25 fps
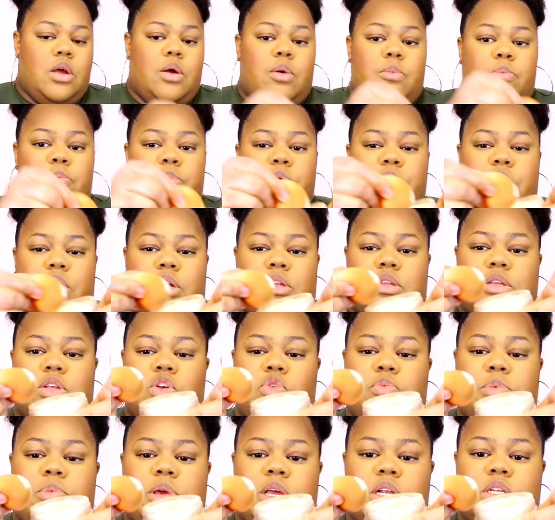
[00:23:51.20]
Put a
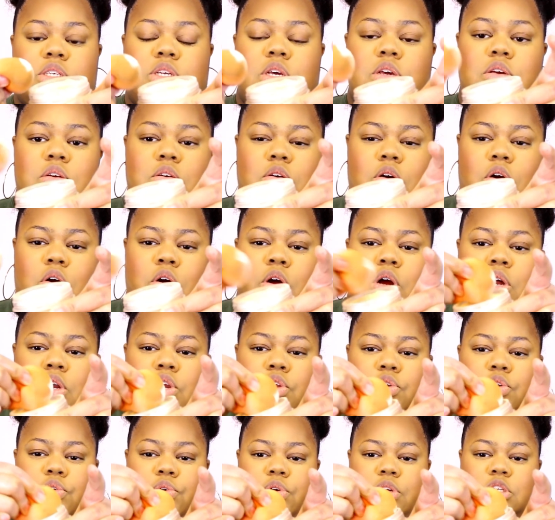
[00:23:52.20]
little bit on
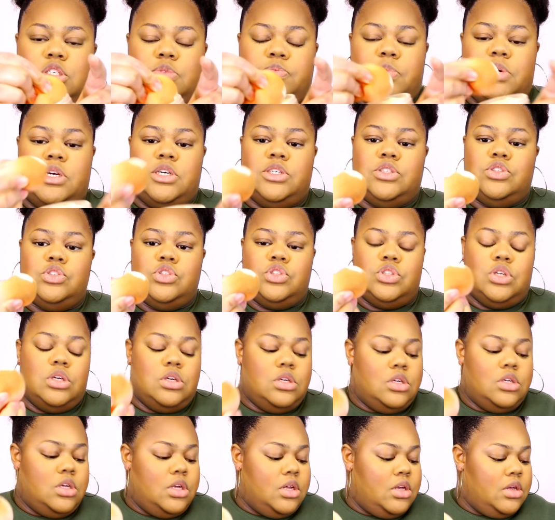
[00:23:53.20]
your sponge.
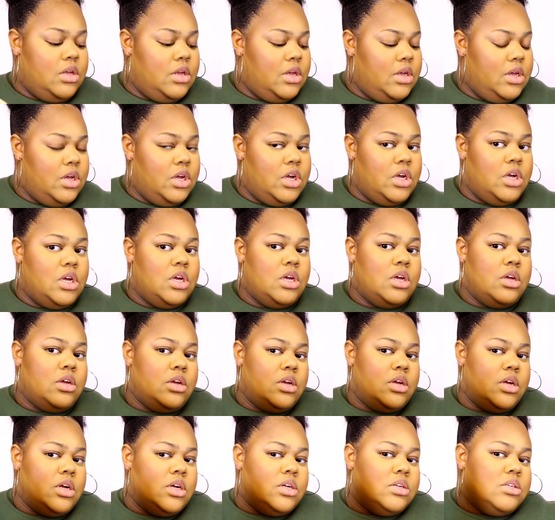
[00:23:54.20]

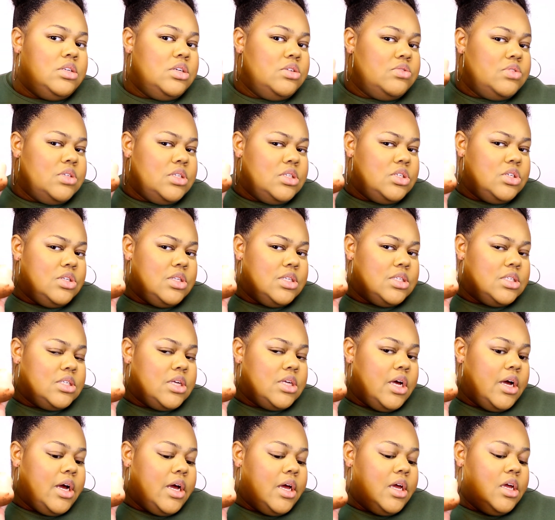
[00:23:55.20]
Tilt it to the
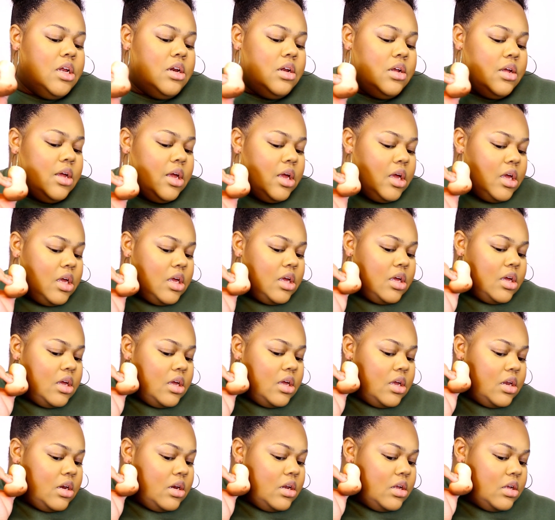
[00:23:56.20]
side
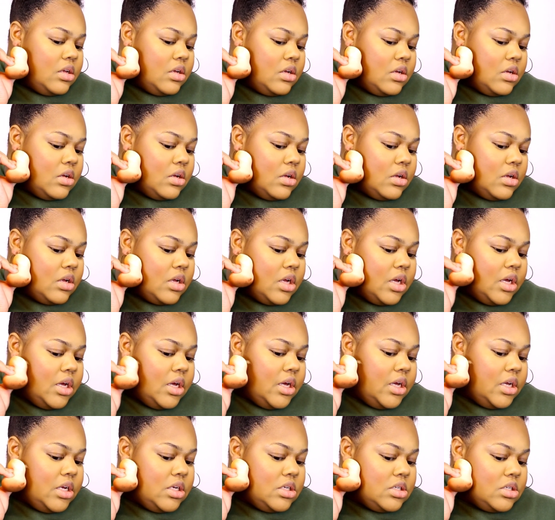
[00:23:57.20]
and
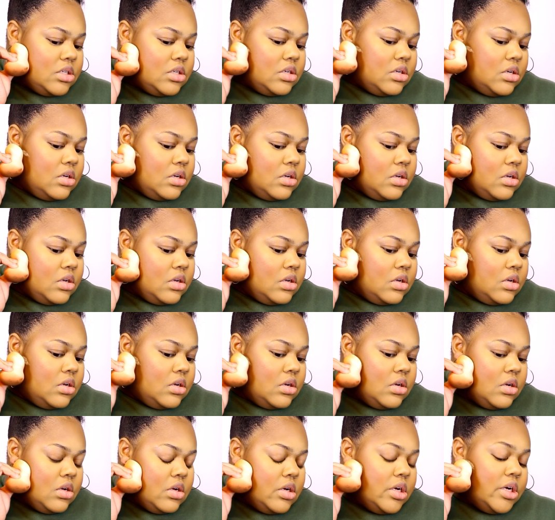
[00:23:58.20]
cut
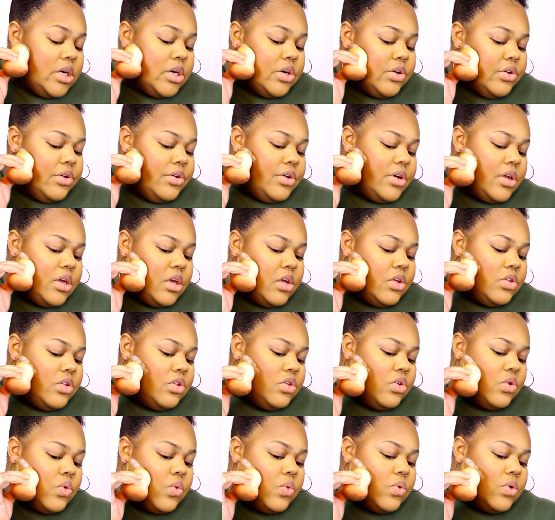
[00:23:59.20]
underneath
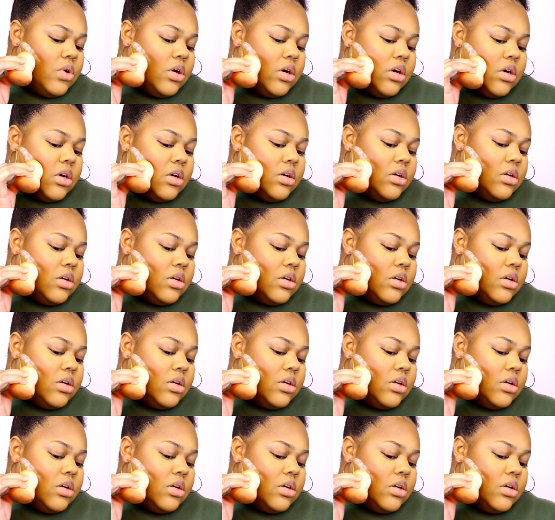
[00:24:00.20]
your